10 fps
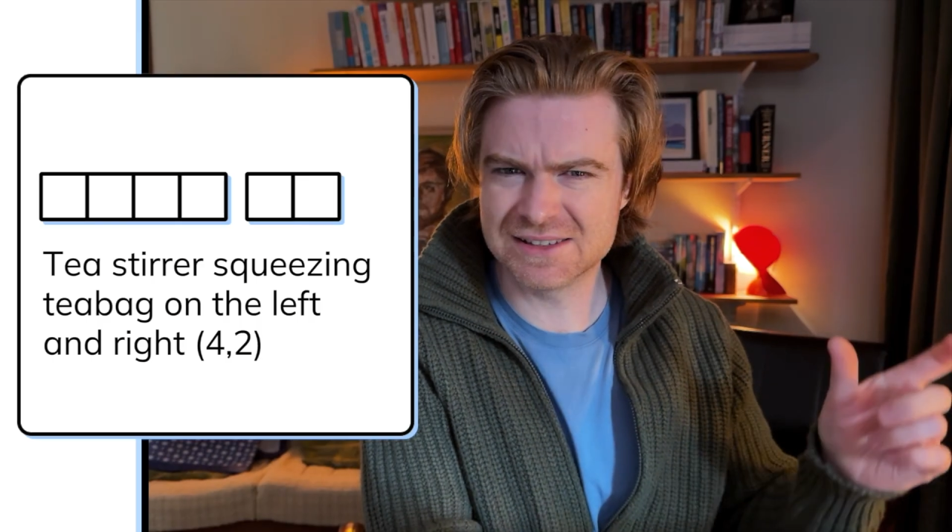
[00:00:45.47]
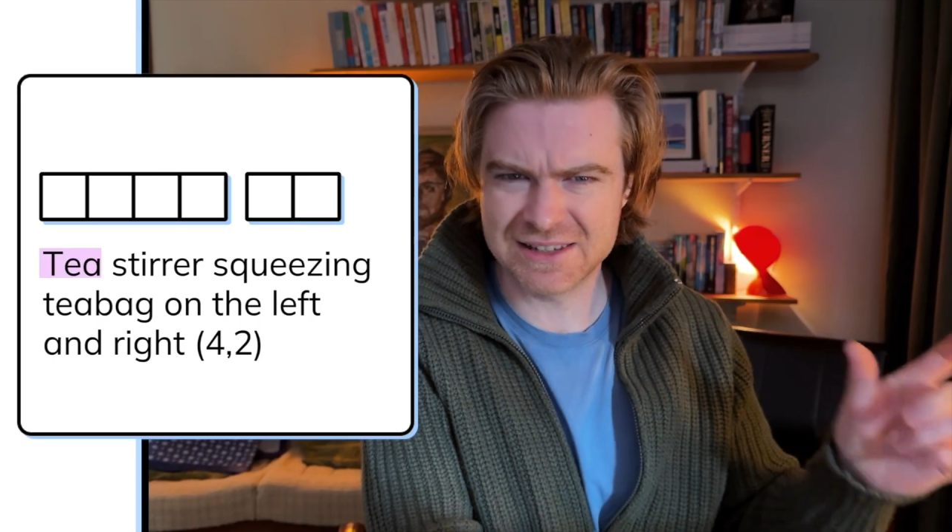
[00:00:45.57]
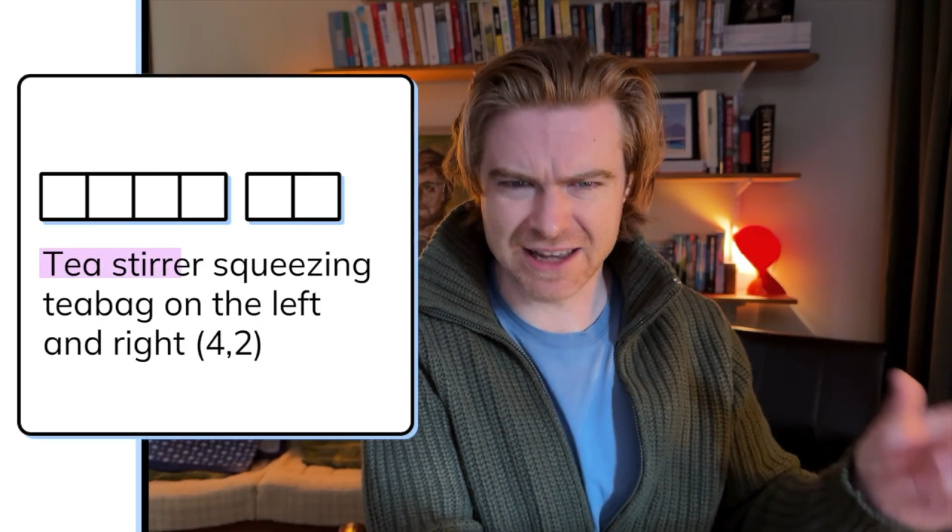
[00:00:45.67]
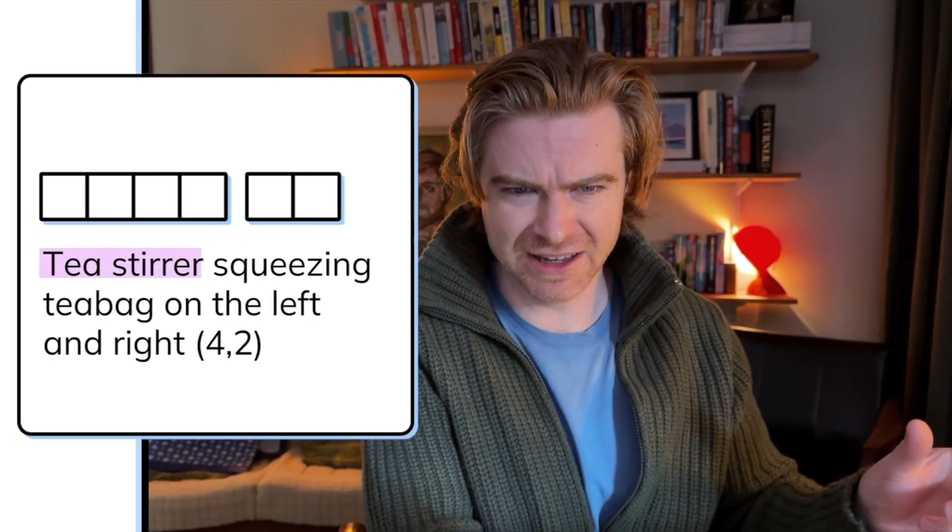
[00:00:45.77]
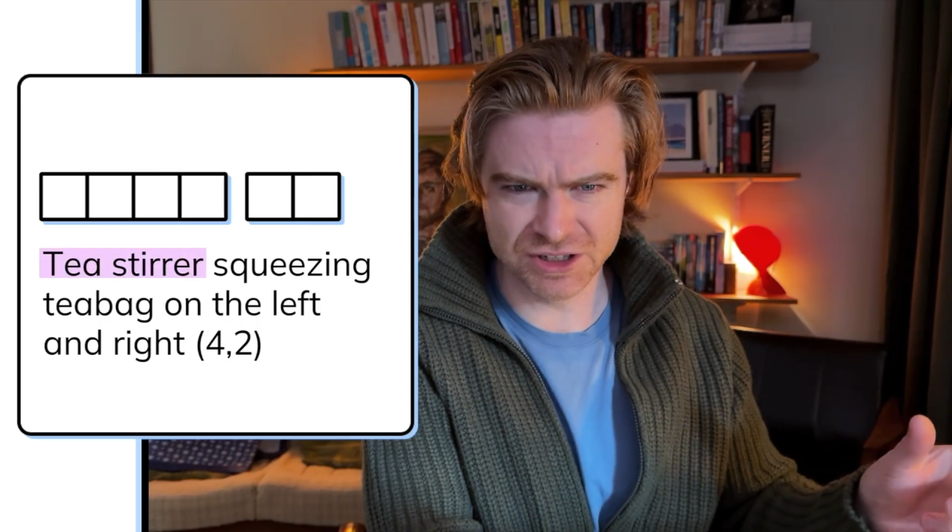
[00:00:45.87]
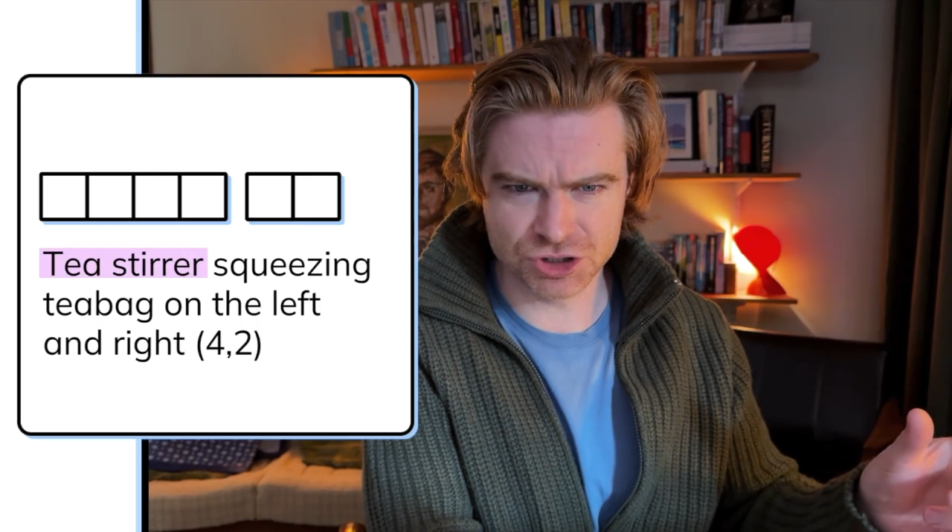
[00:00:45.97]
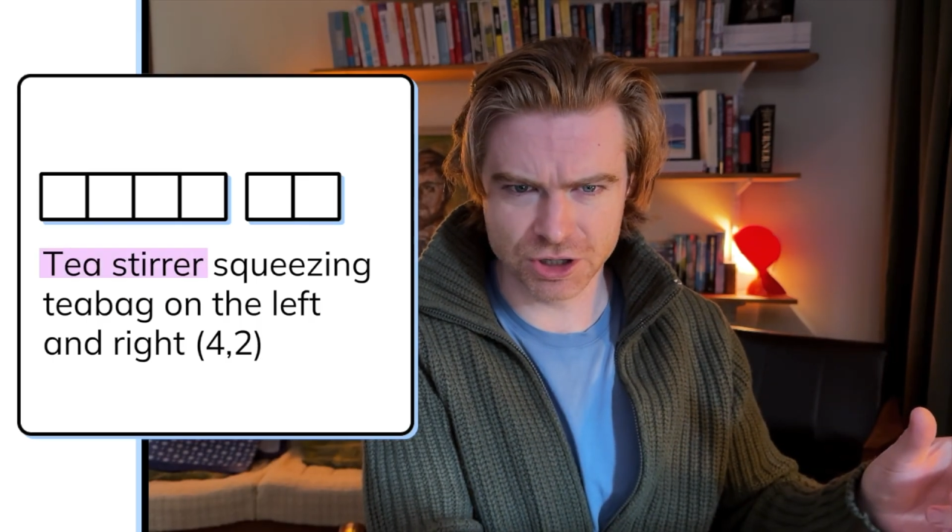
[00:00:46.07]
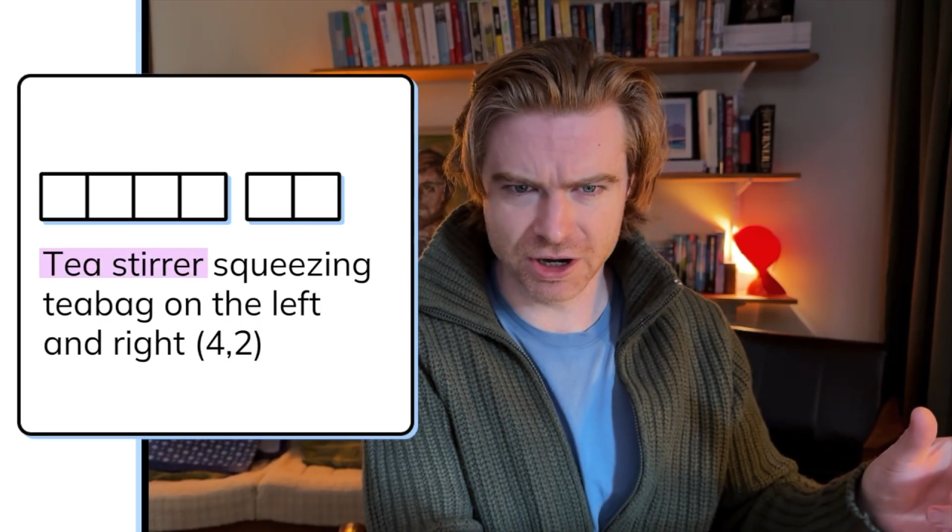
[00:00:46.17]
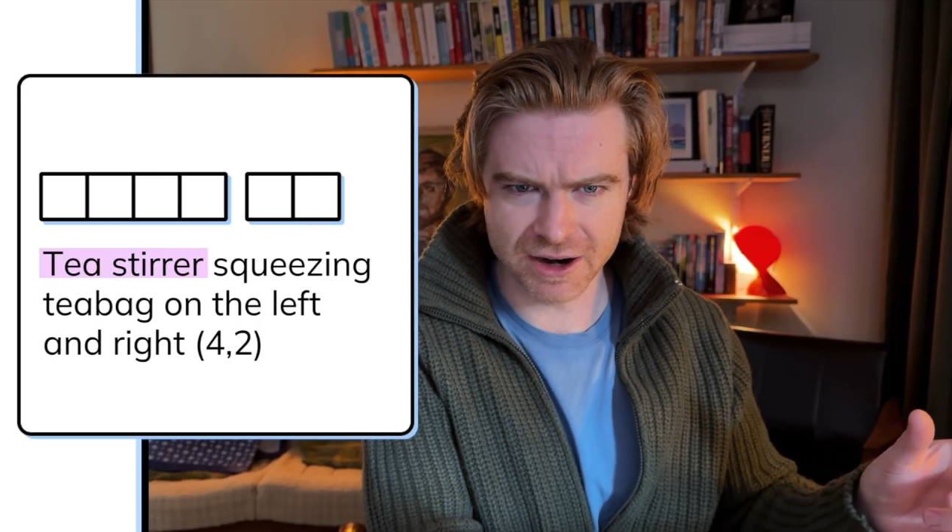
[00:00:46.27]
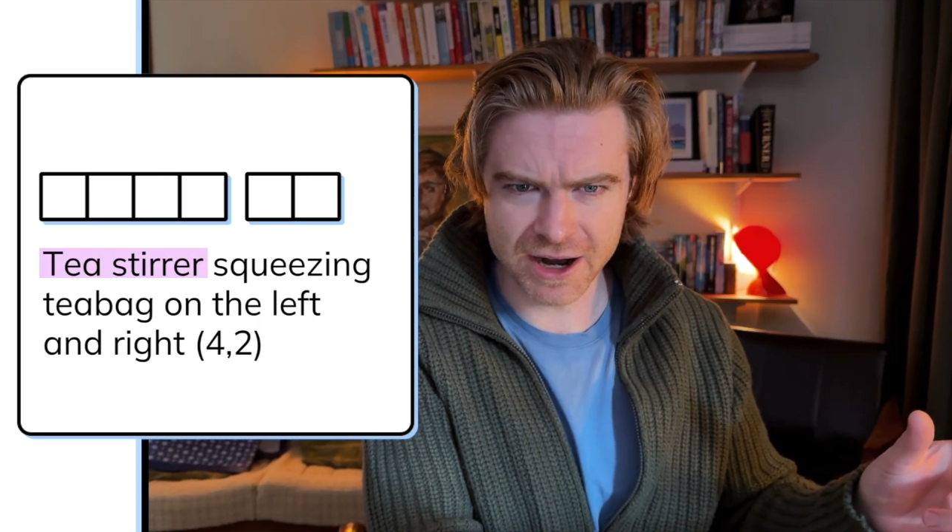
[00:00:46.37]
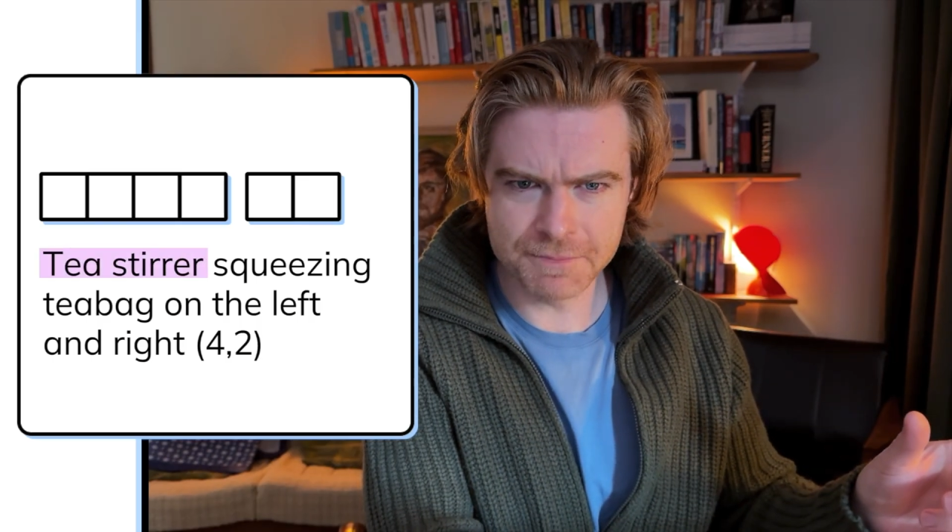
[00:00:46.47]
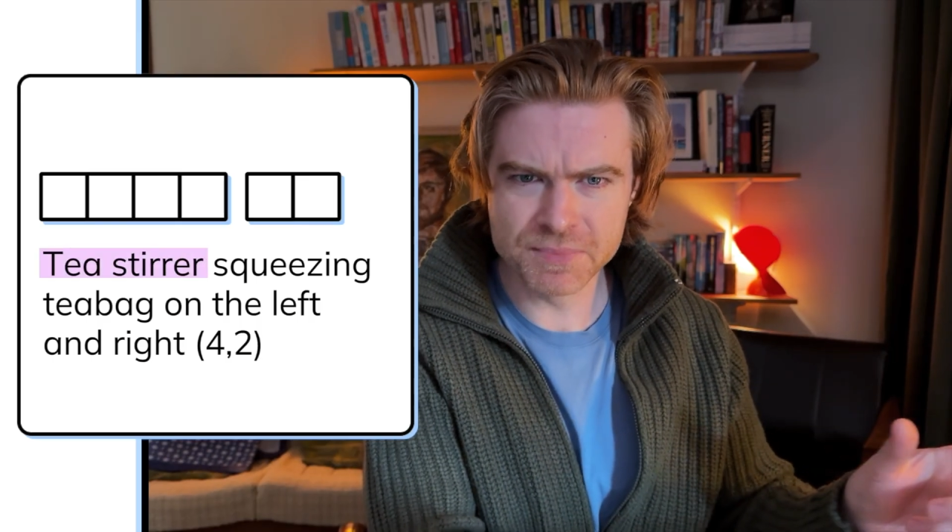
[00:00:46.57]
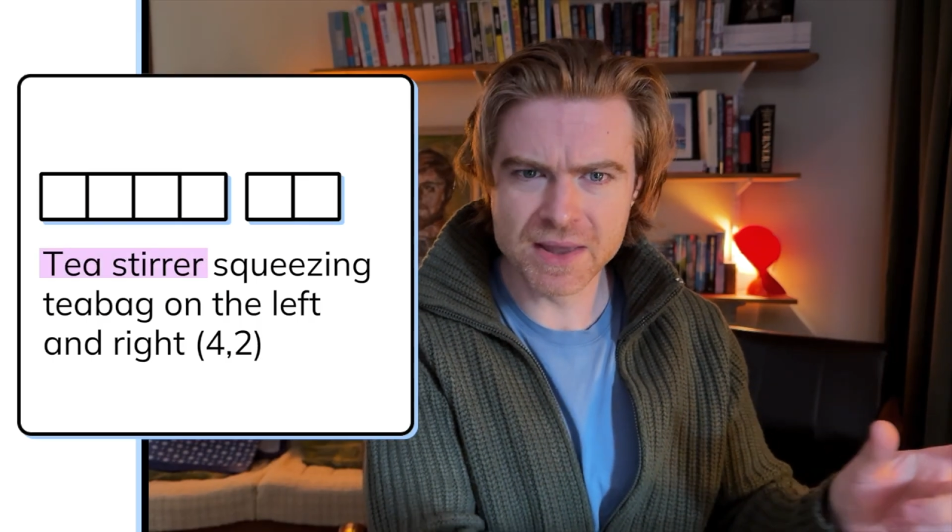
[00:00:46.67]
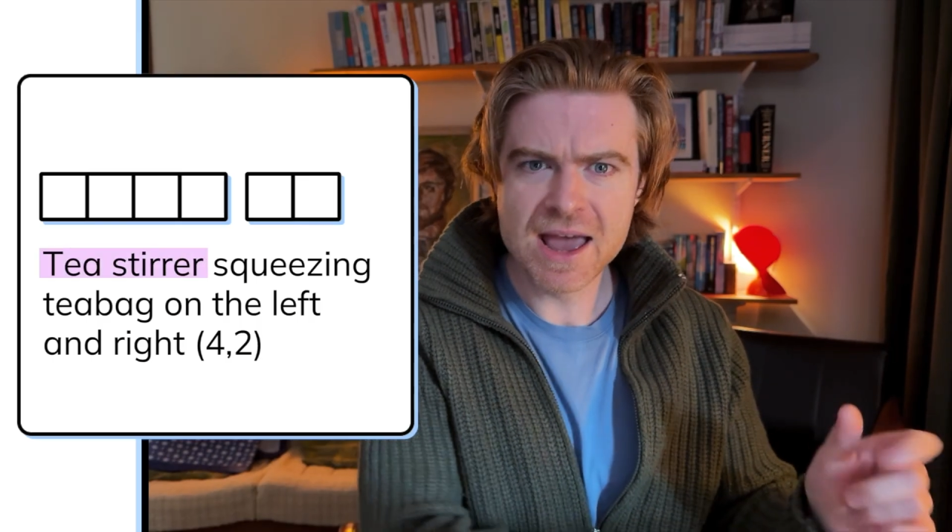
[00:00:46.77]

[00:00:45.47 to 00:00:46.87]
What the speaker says: tea stirrer,